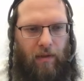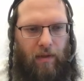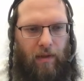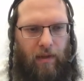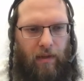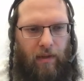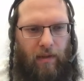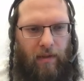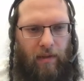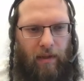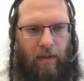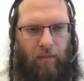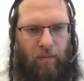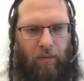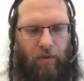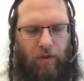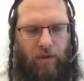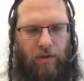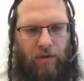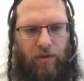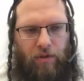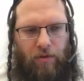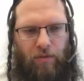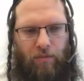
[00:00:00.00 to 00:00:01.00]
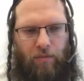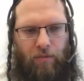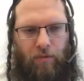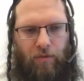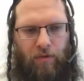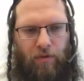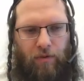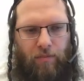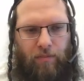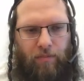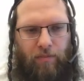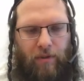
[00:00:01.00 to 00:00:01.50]
And that works, this
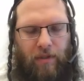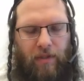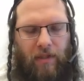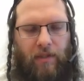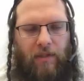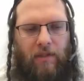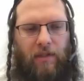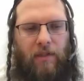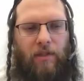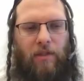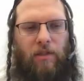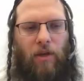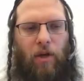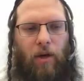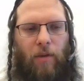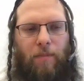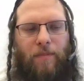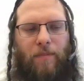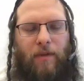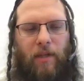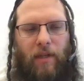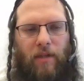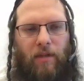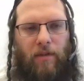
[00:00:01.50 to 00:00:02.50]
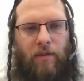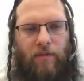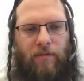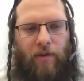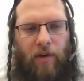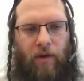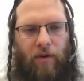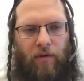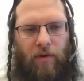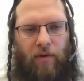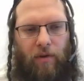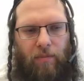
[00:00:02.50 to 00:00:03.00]
removes them, but this didn't update the
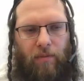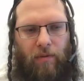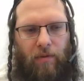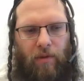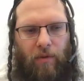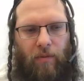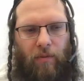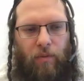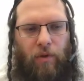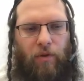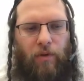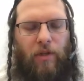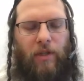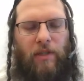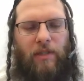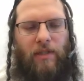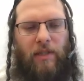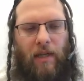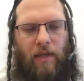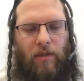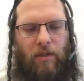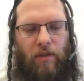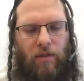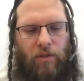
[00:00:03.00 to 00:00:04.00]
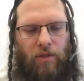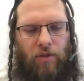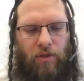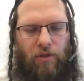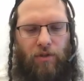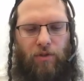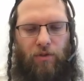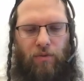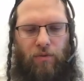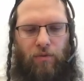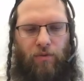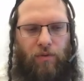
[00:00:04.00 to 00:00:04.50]
variable. And we could assign it
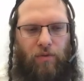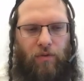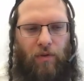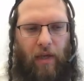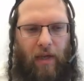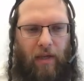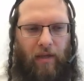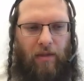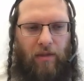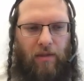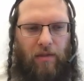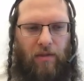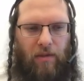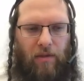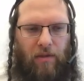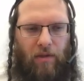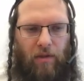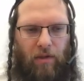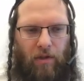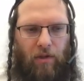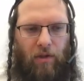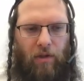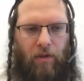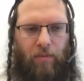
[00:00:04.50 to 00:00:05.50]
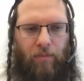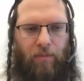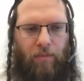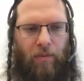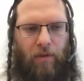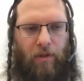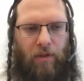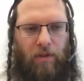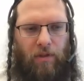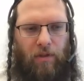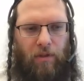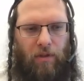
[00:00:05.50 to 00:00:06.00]
just to S,
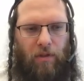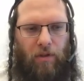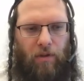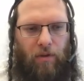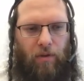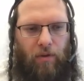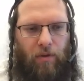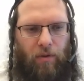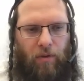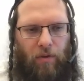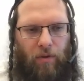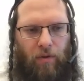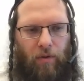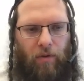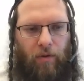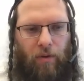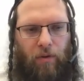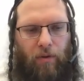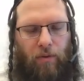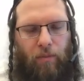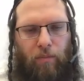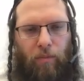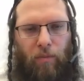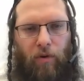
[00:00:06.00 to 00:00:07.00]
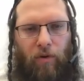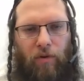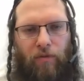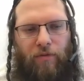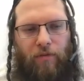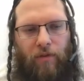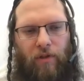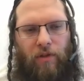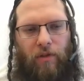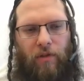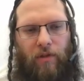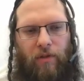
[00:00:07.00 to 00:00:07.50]
but more
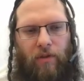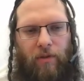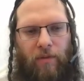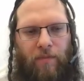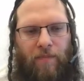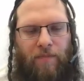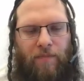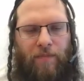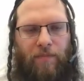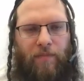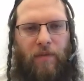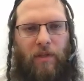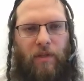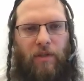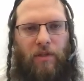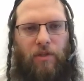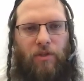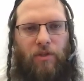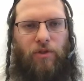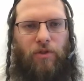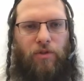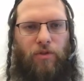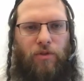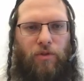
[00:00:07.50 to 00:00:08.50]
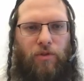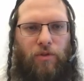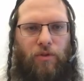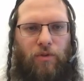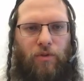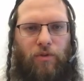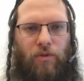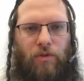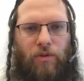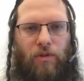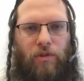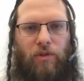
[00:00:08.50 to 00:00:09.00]
fun is
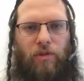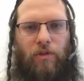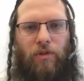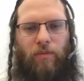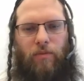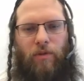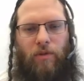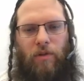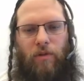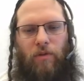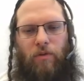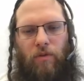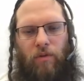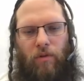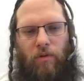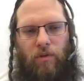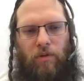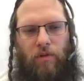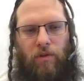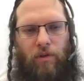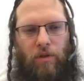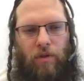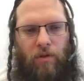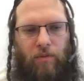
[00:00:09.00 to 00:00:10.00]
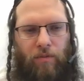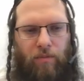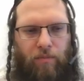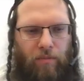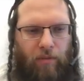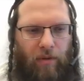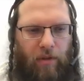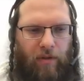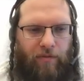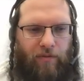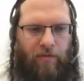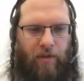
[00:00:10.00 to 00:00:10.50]
use something called
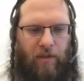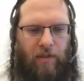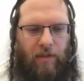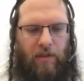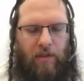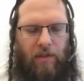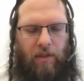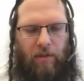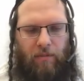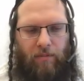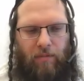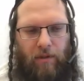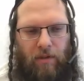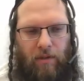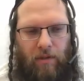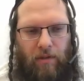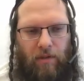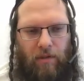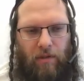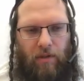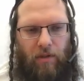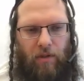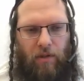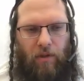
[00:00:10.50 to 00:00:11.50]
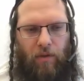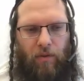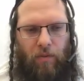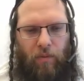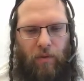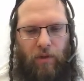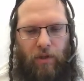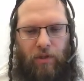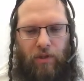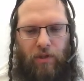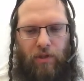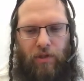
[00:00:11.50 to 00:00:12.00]
modified assignment,
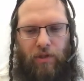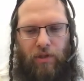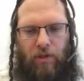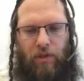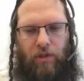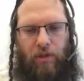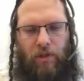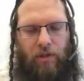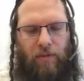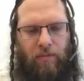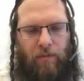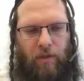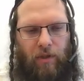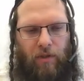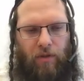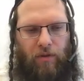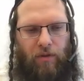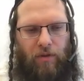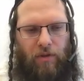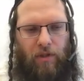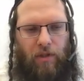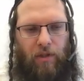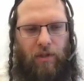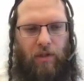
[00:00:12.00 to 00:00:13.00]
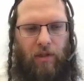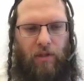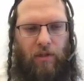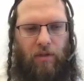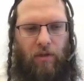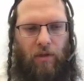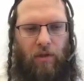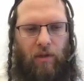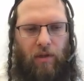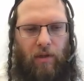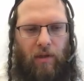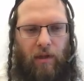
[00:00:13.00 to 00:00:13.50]
which is something you see in
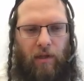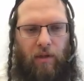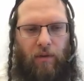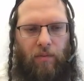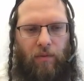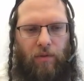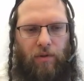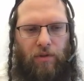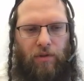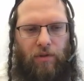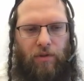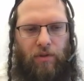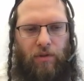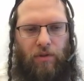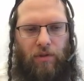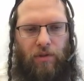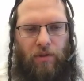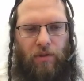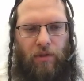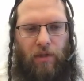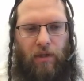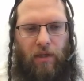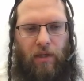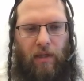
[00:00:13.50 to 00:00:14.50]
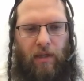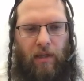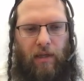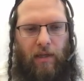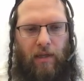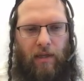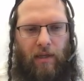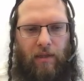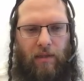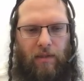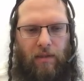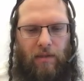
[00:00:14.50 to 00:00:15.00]
other languages
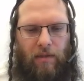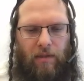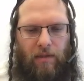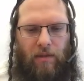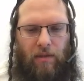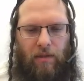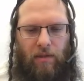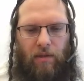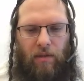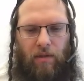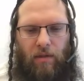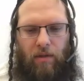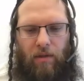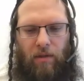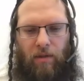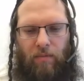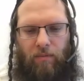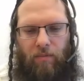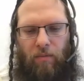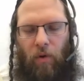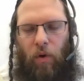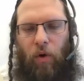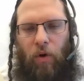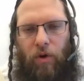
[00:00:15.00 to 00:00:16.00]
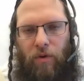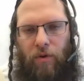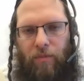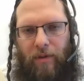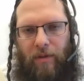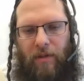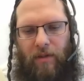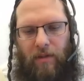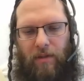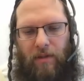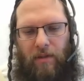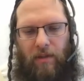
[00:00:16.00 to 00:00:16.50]
as
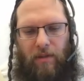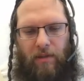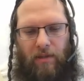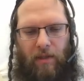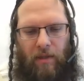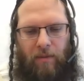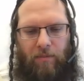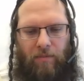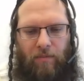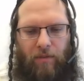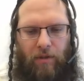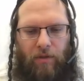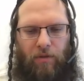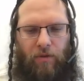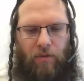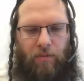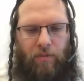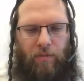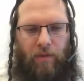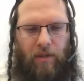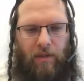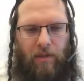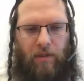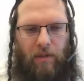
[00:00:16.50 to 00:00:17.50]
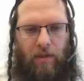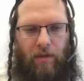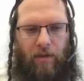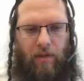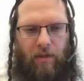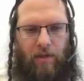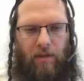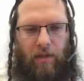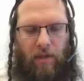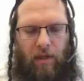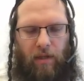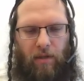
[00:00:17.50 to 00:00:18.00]
augmented assignment. You might see
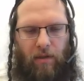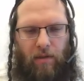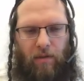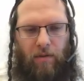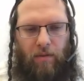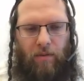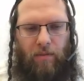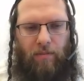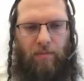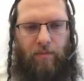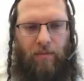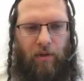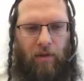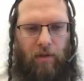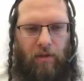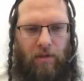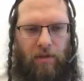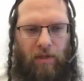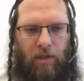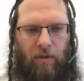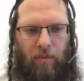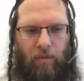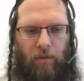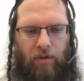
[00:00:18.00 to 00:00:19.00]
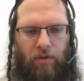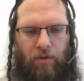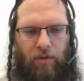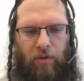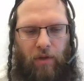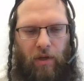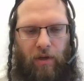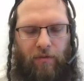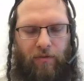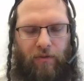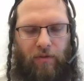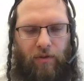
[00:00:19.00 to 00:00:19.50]
things like plus equal, so
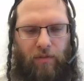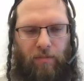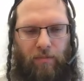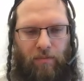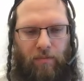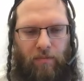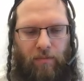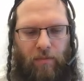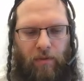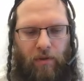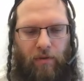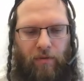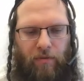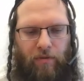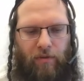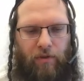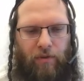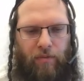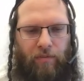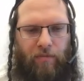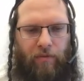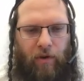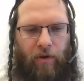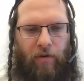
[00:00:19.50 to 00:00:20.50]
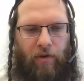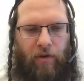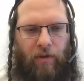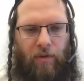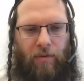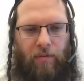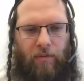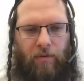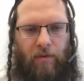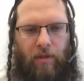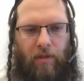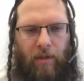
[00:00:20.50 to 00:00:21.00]
you have some
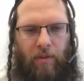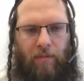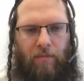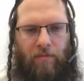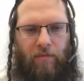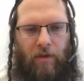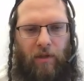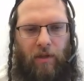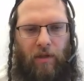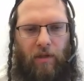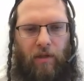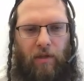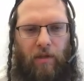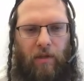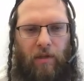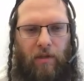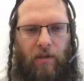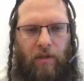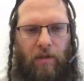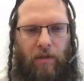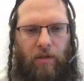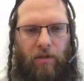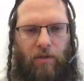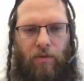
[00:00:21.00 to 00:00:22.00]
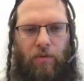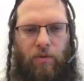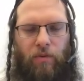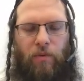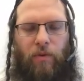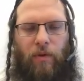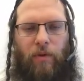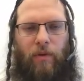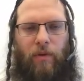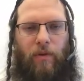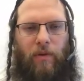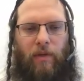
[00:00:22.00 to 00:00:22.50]
variable named v, and then
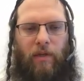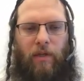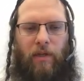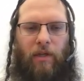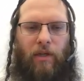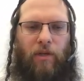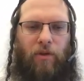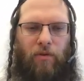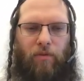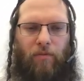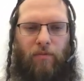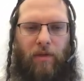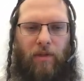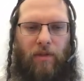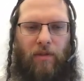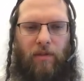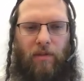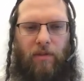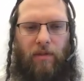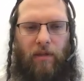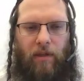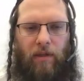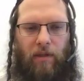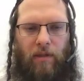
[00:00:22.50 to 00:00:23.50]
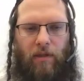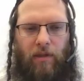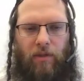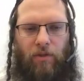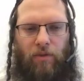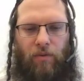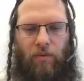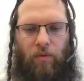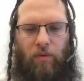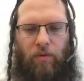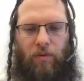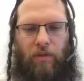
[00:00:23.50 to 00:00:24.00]
you increment it like this,
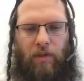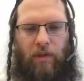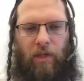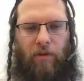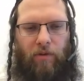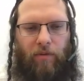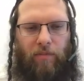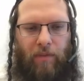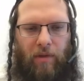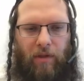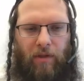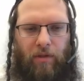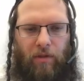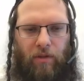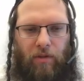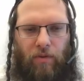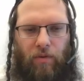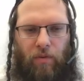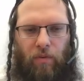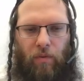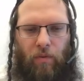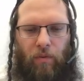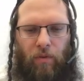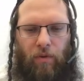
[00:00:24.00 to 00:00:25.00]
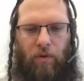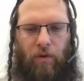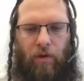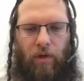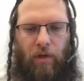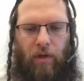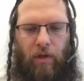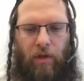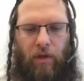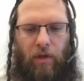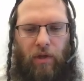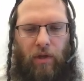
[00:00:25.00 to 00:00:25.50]
or decrement it, or
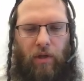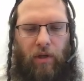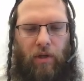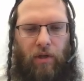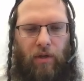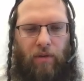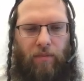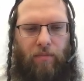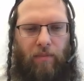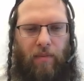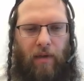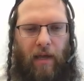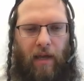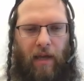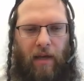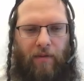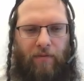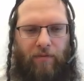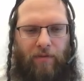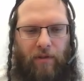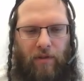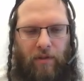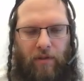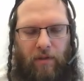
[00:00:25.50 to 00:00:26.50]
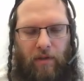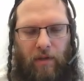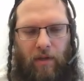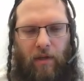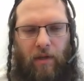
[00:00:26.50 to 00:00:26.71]
have it.